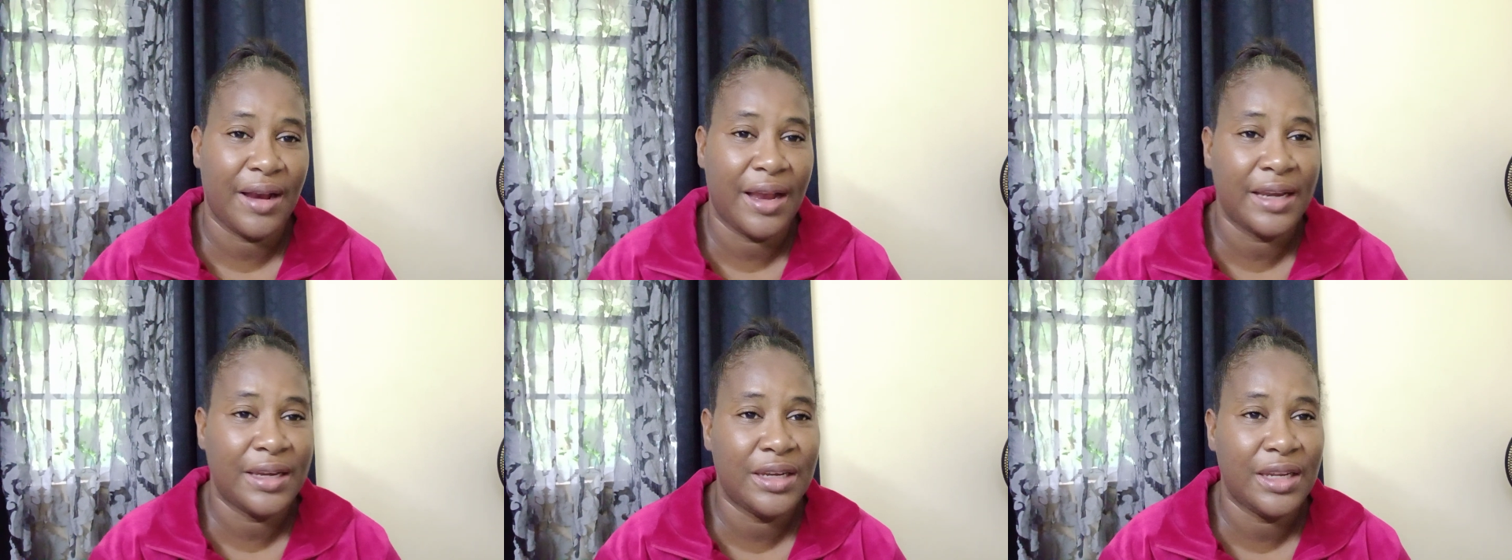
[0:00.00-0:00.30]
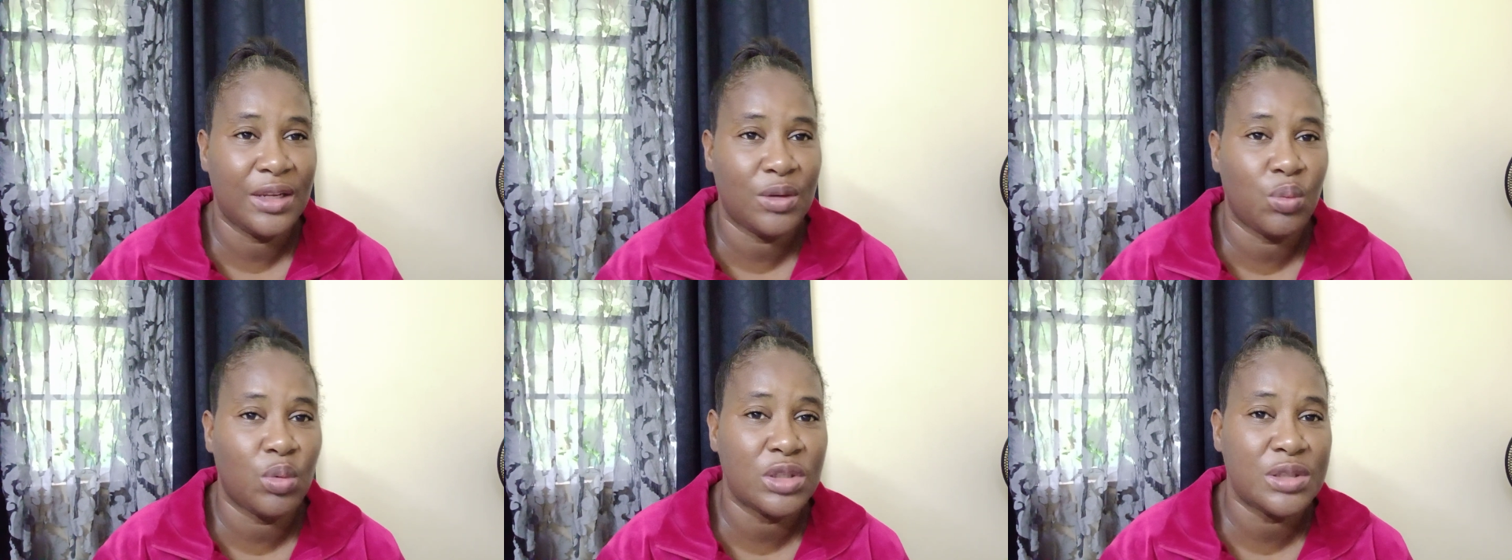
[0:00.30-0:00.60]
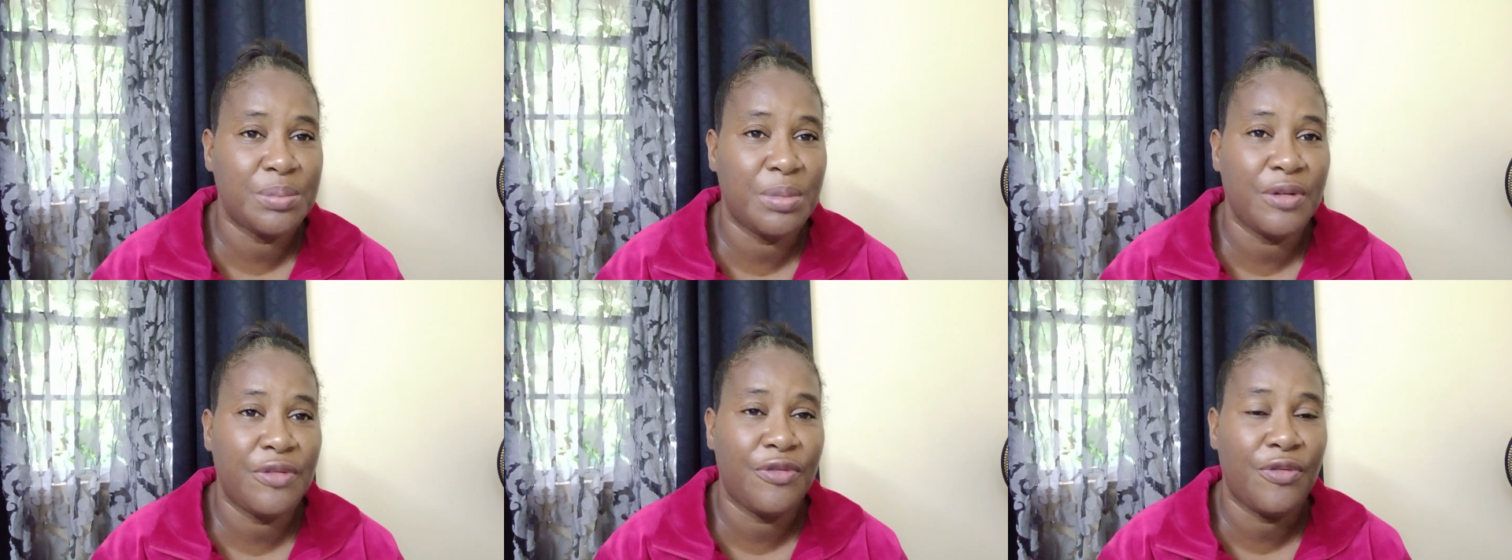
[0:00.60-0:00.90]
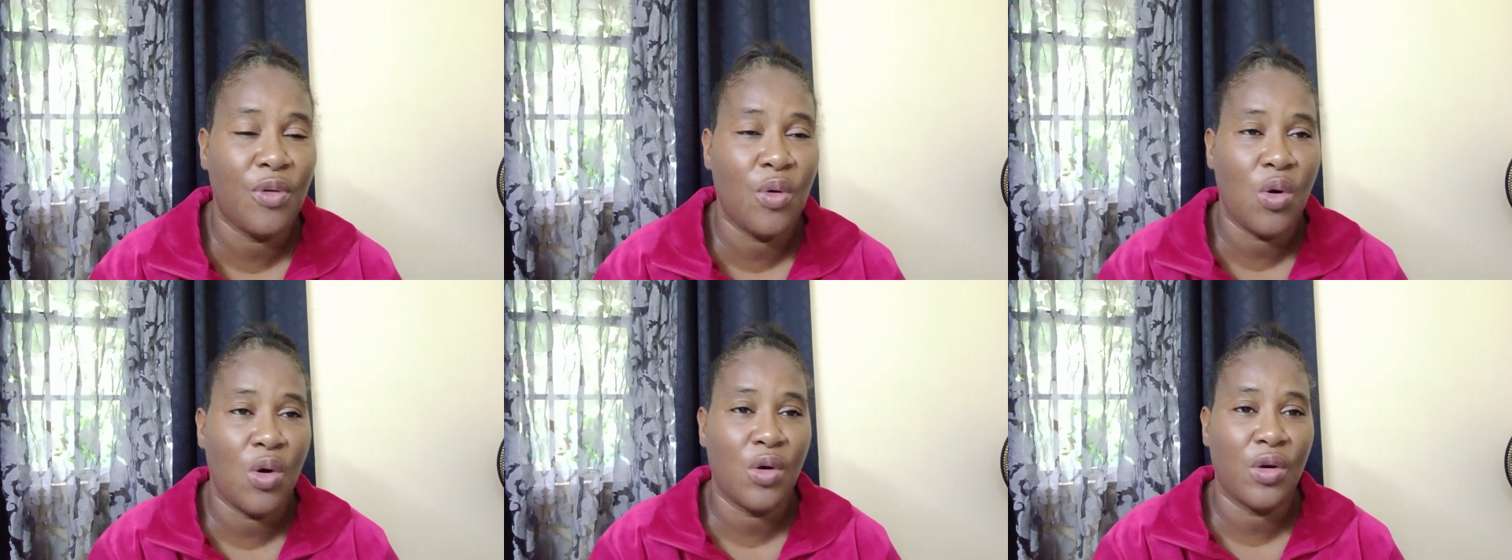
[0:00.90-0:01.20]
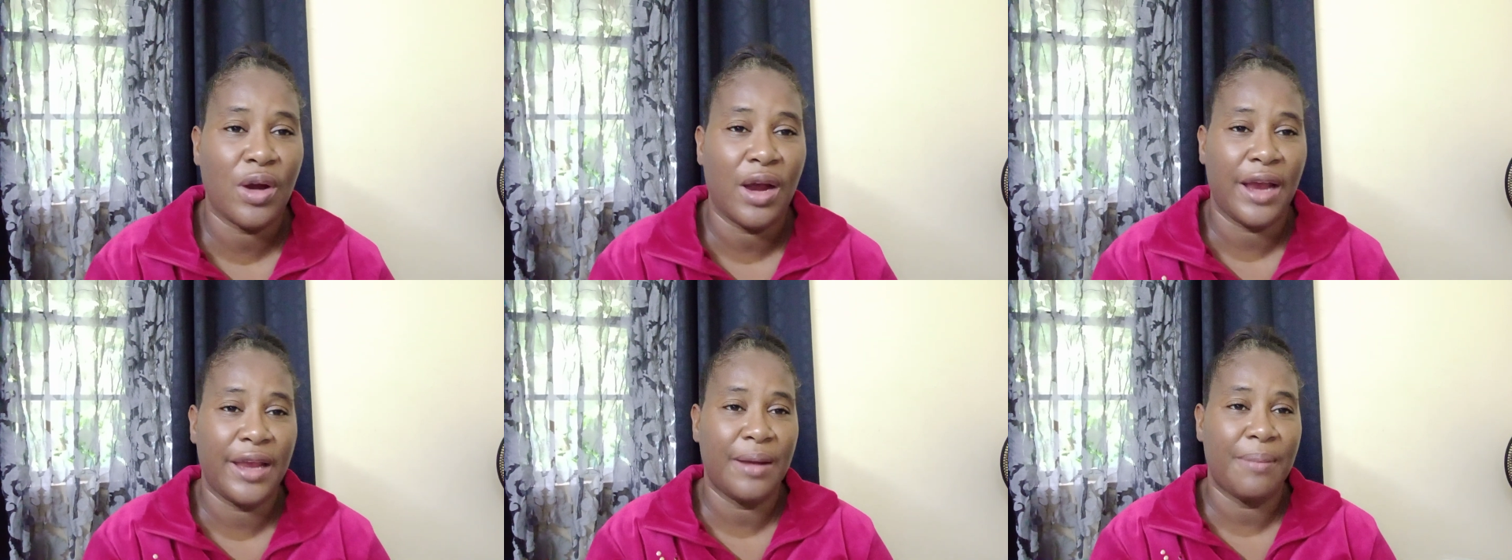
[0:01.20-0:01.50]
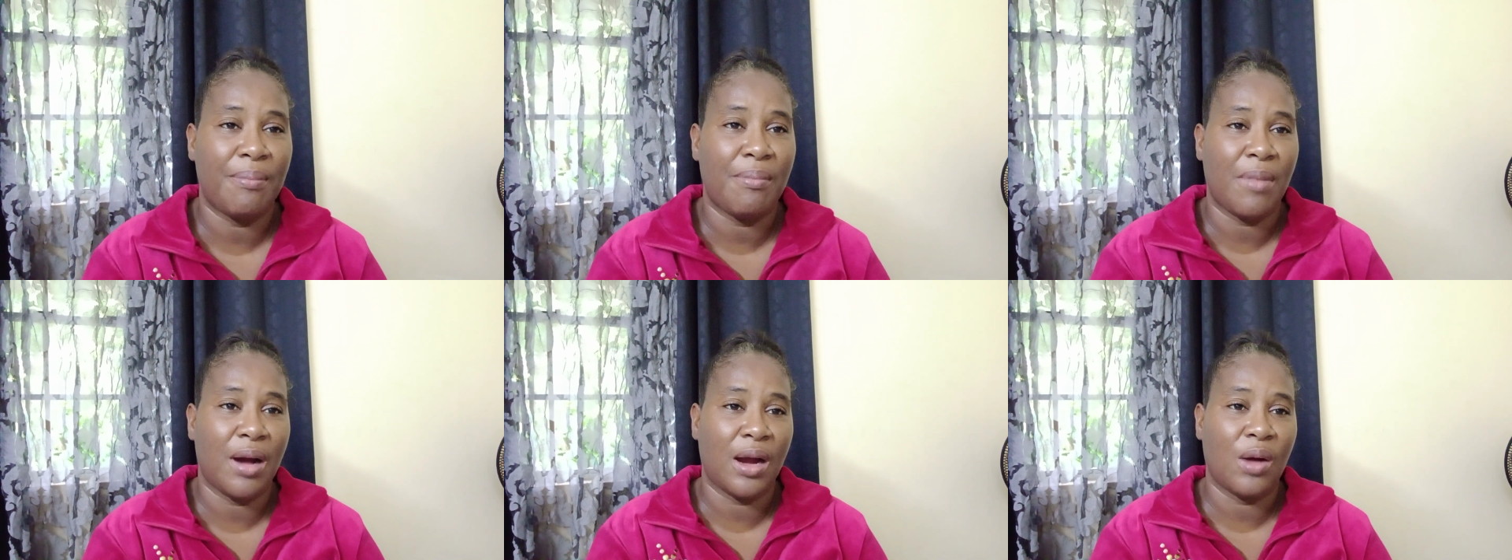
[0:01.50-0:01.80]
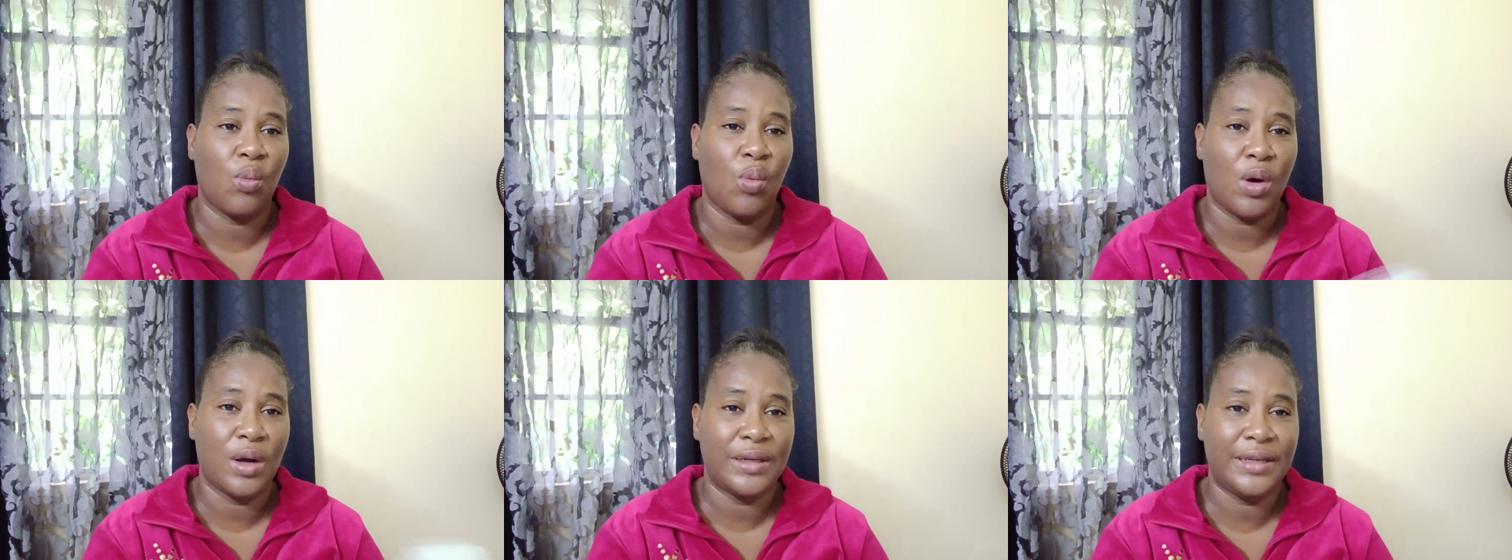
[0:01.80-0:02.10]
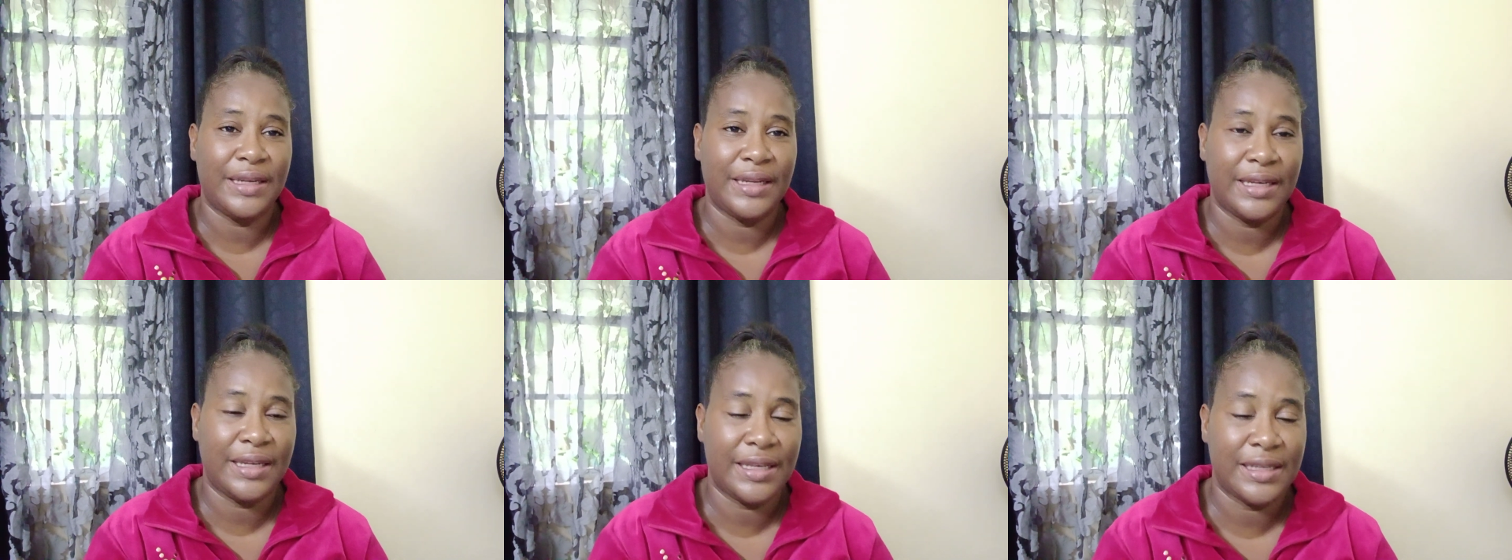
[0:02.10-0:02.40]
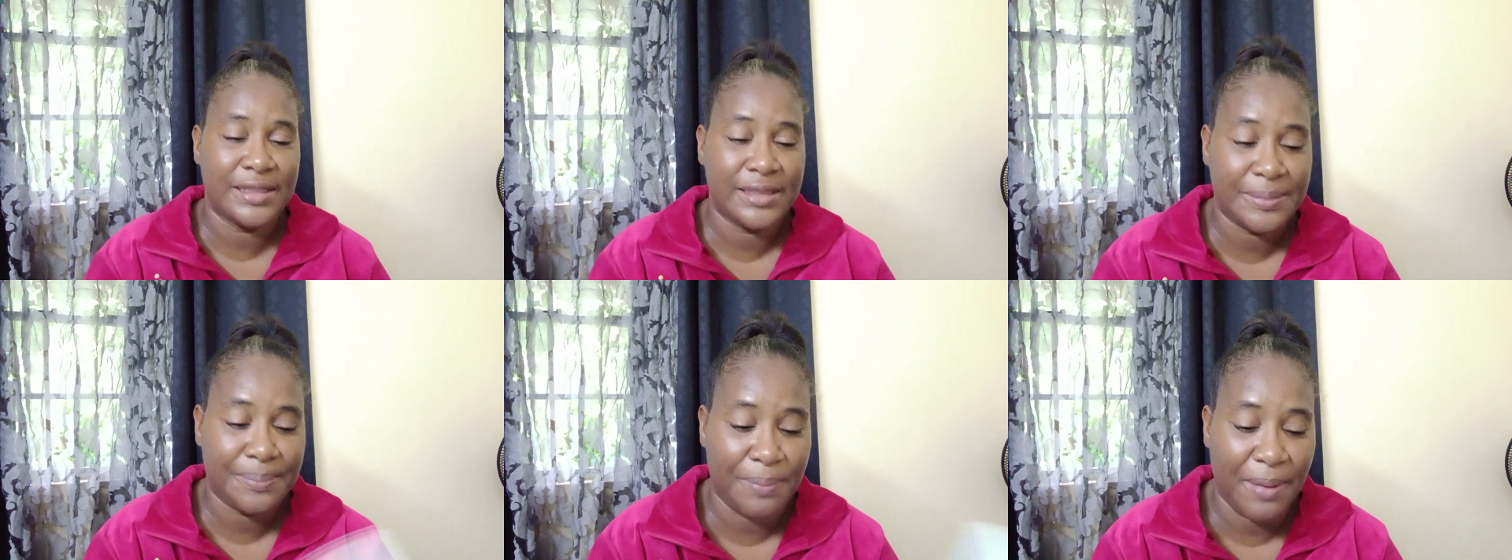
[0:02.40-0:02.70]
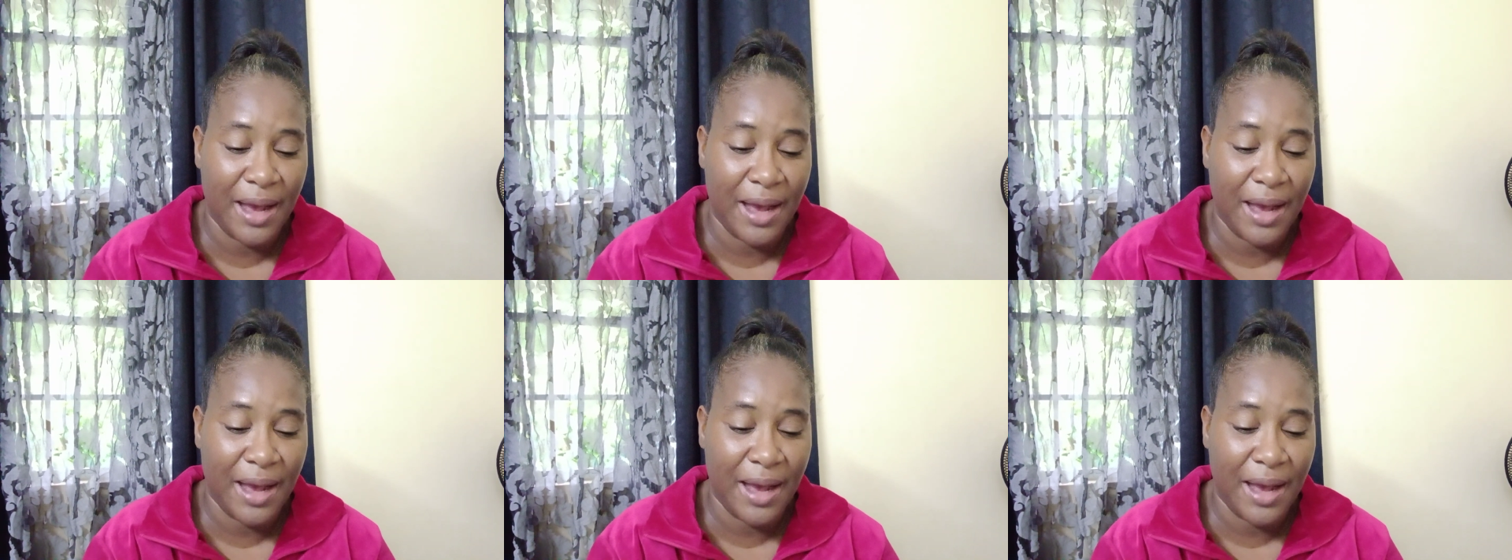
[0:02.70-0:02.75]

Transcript: and it was before Marwa did his